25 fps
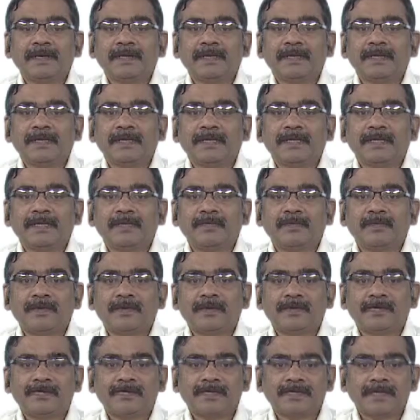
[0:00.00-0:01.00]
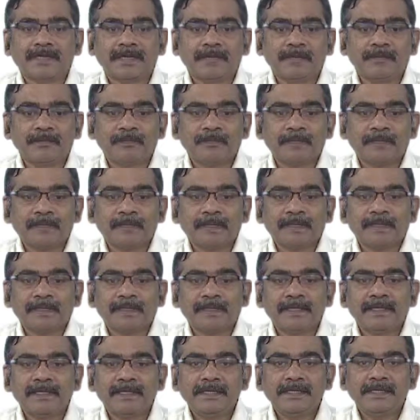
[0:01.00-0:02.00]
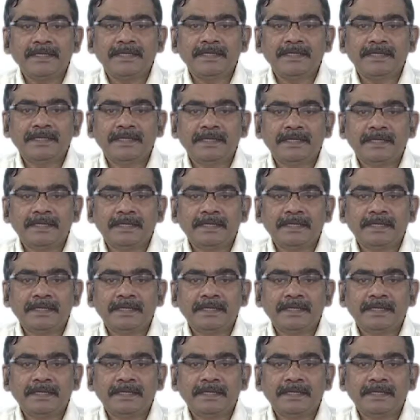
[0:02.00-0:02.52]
In other words, these